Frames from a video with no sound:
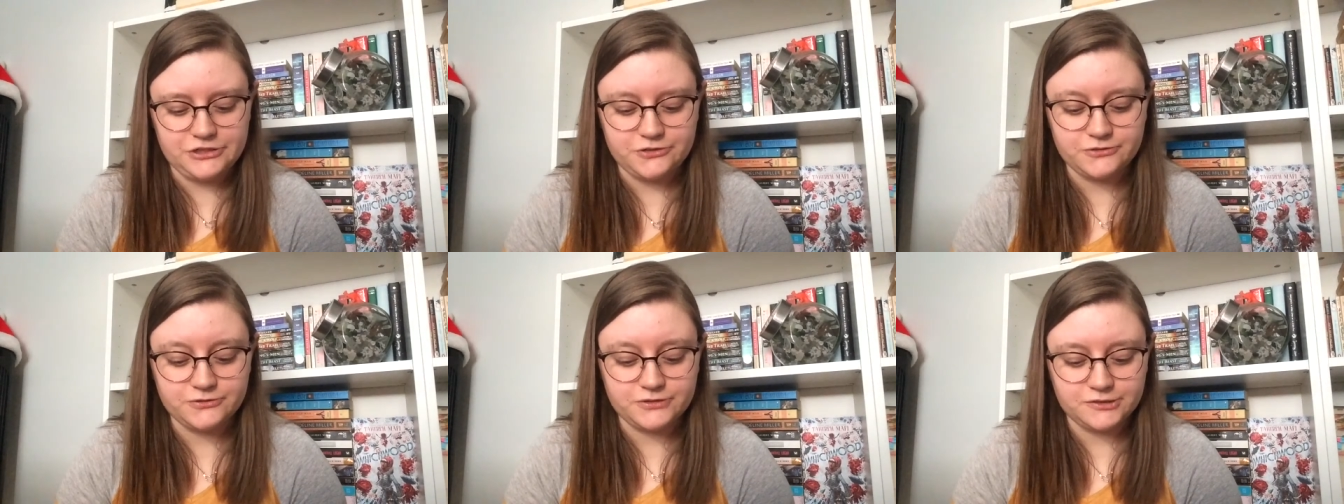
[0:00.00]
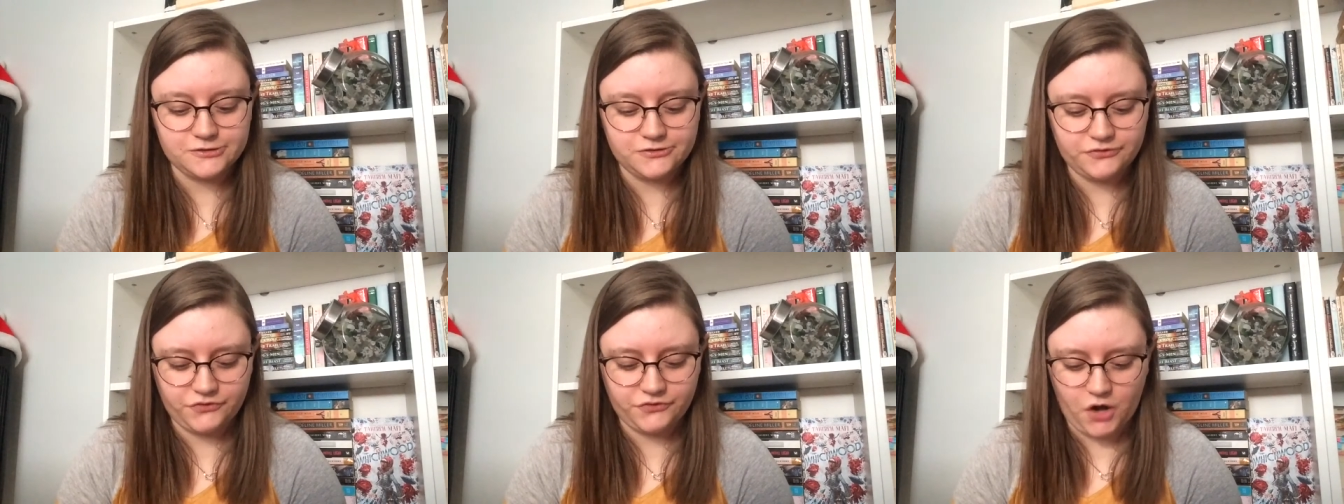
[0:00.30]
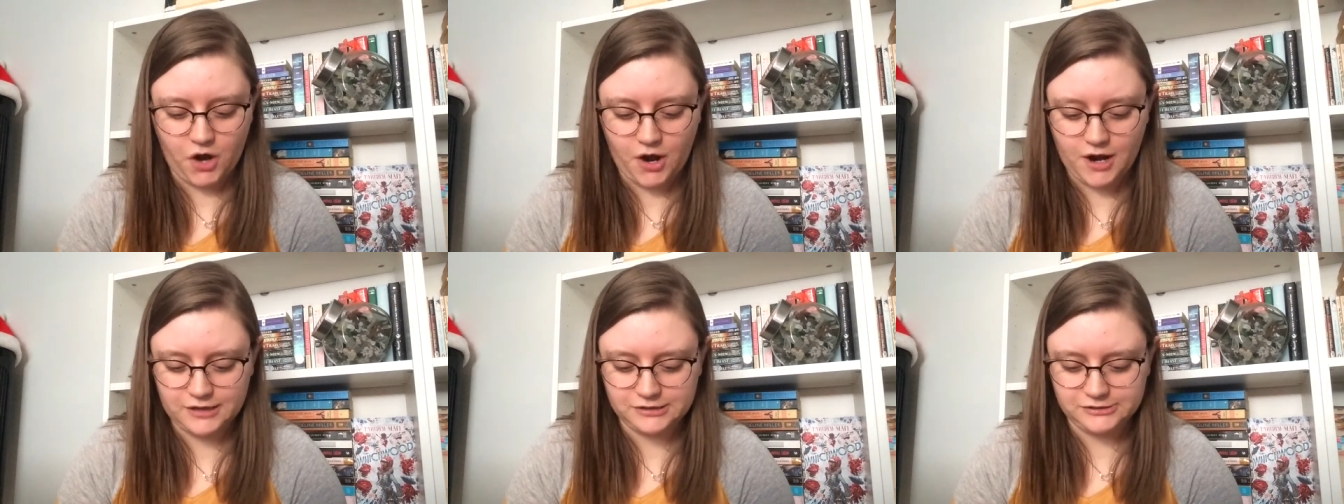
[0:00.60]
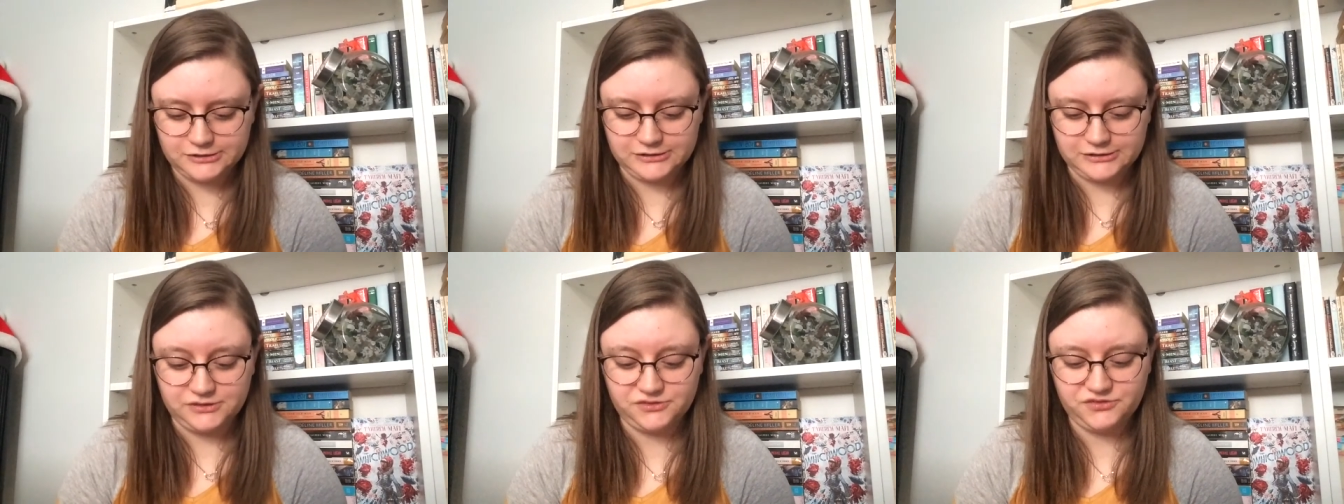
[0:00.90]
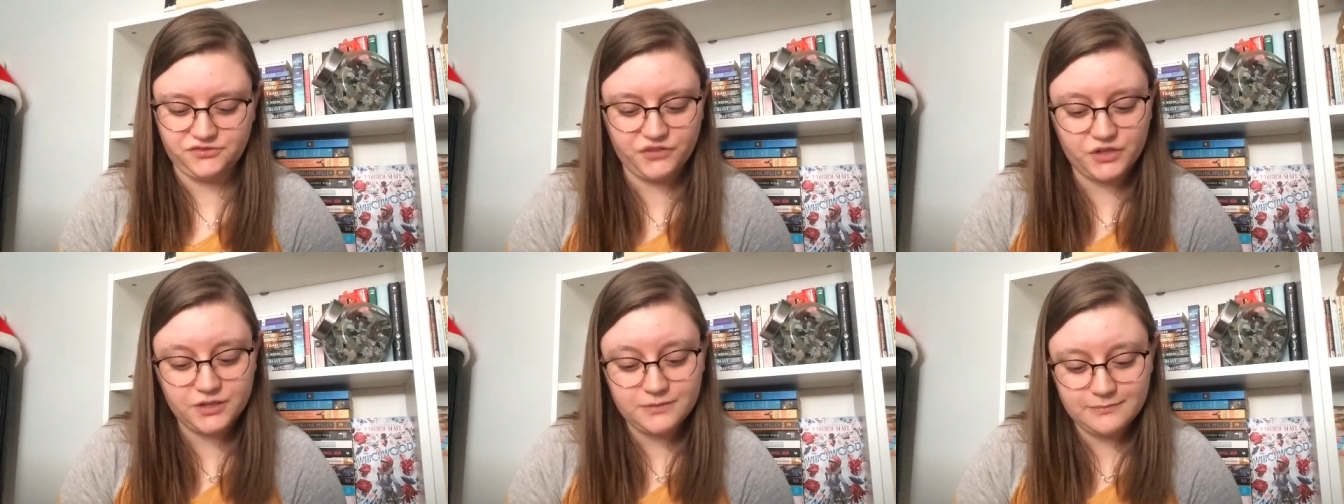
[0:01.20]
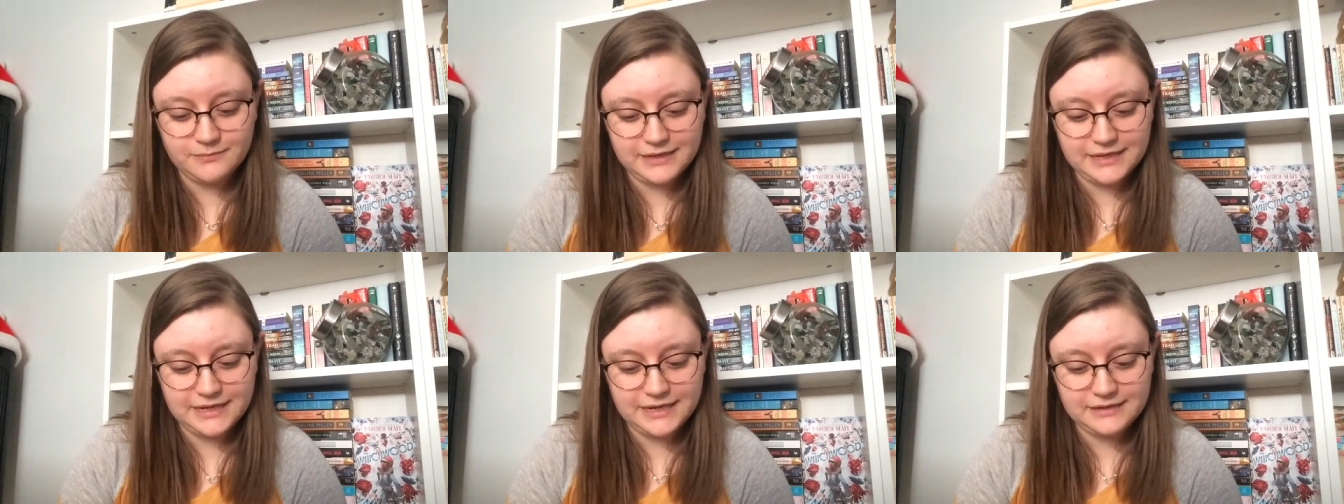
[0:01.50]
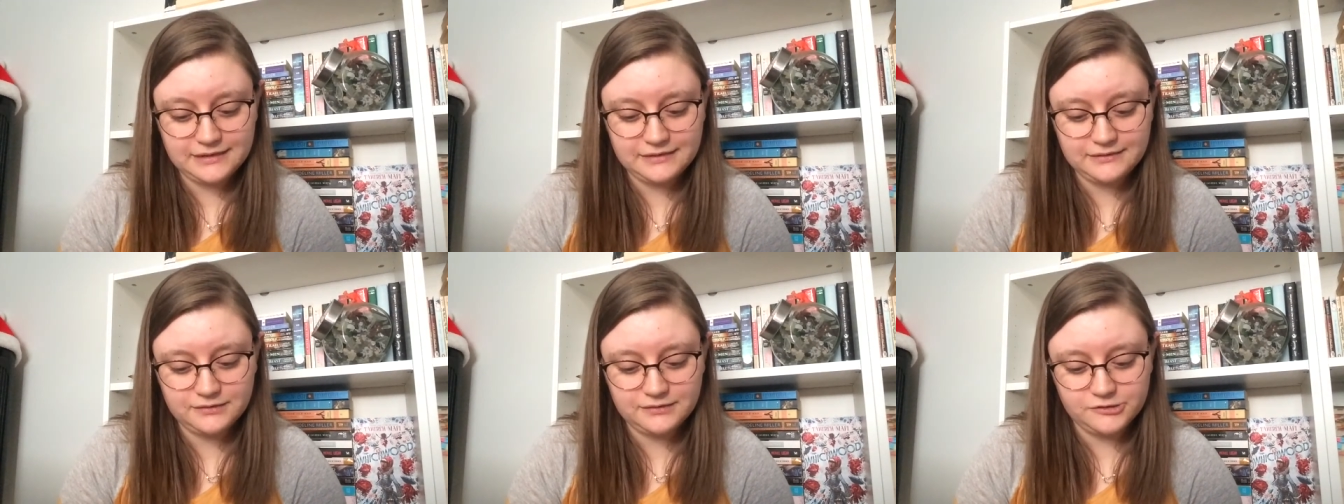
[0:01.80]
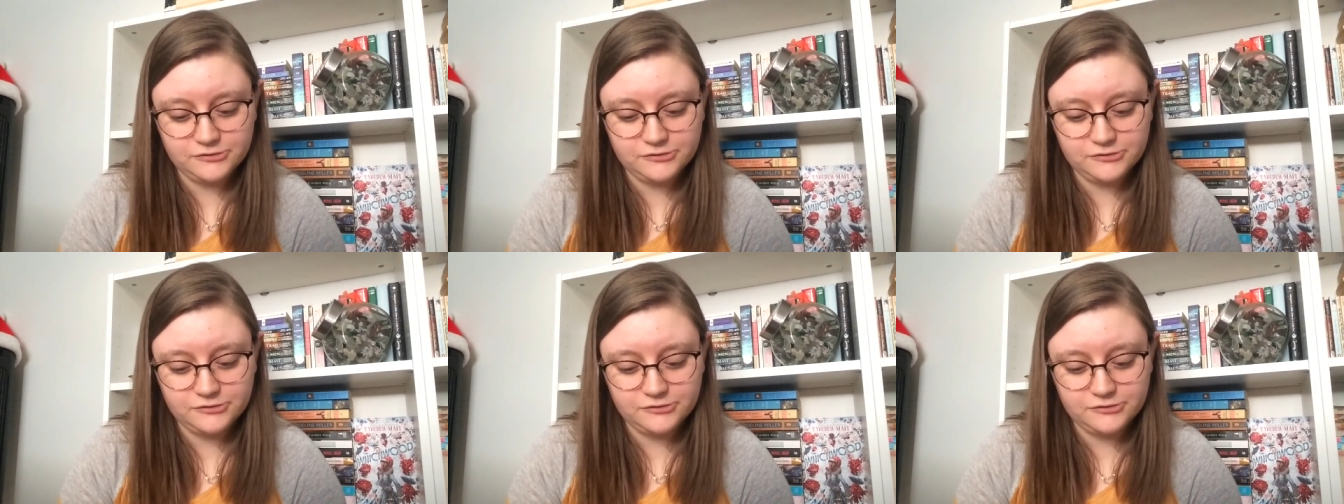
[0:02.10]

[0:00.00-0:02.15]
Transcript: uses frogs as footmen,